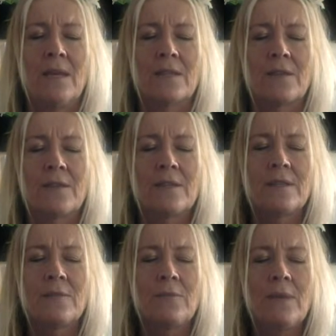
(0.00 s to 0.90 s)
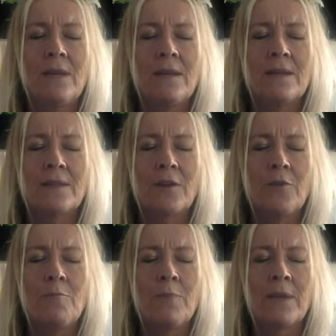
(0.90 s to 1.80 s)
So this is a really nice
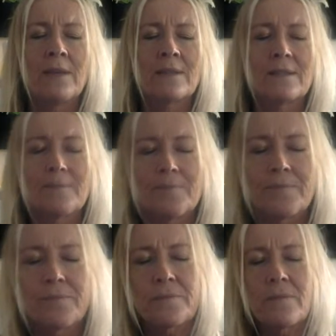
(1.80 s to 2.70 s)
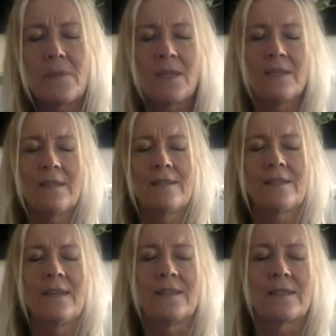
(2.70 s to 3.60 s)
home base to
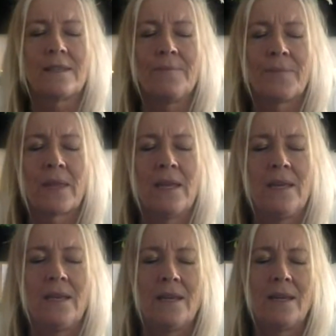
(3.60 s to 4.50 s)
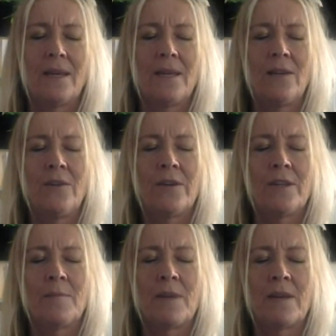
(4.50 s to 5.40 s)
sit and look at
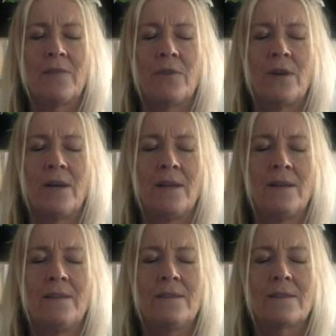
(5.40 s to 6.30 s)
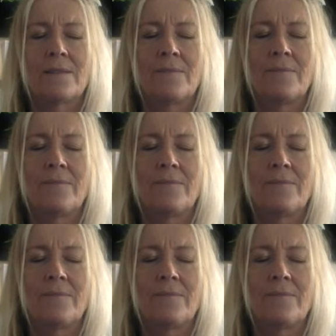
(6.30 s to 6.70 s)
the back of your eyelids.